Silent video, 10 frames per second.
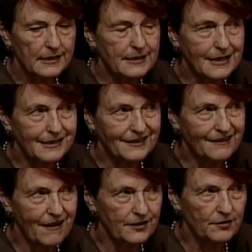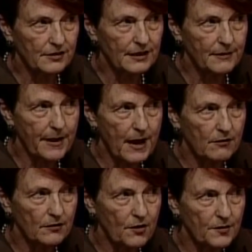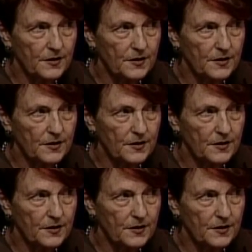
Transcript: It doesn't like nuclear power.